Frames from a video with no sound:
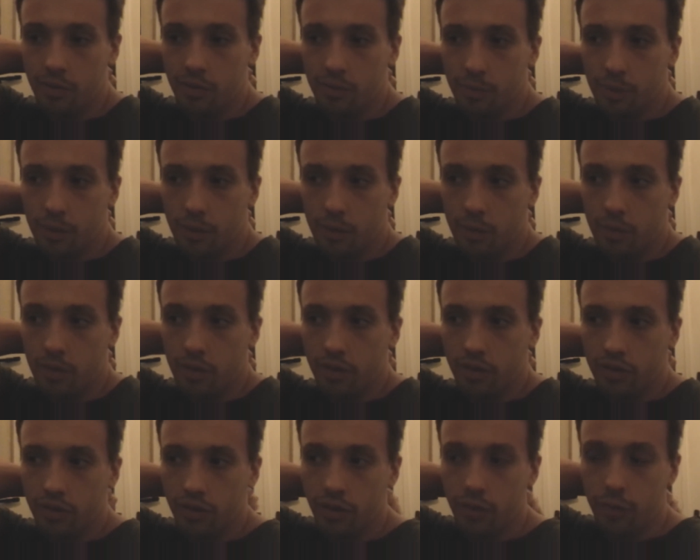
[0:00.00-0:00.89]
But
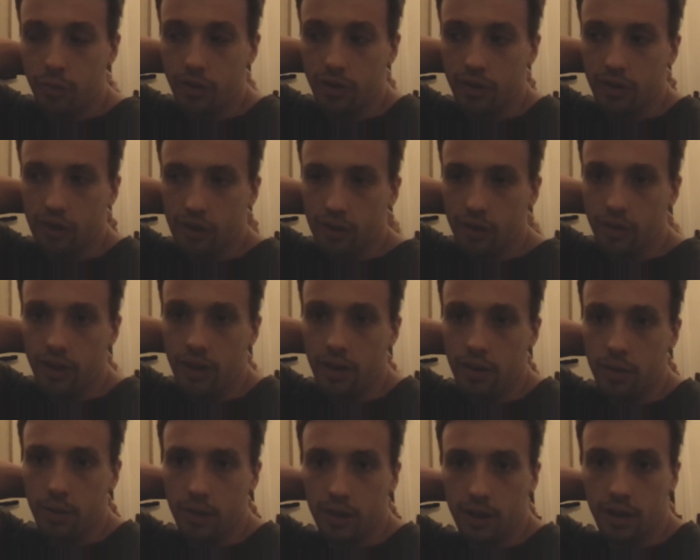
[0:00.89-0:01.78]
once this week's over,
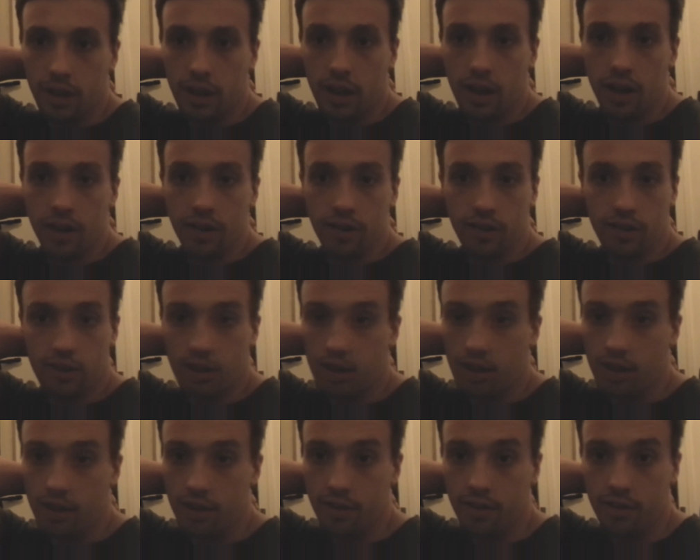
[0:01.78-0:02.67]
there'll be a
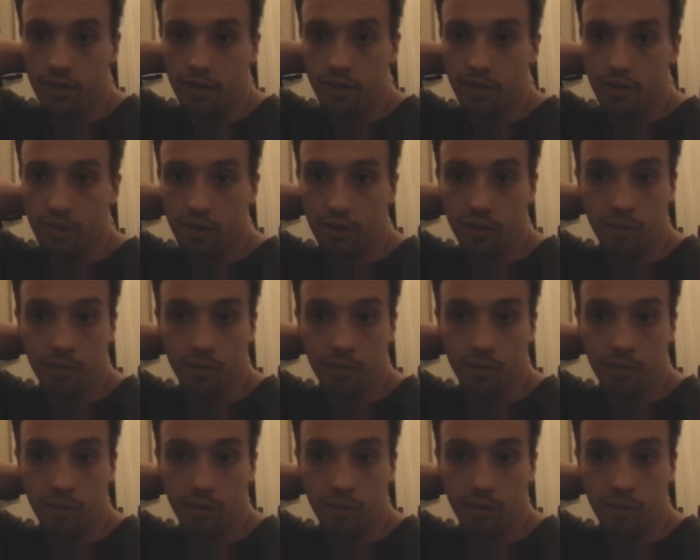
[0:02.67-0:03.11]
ton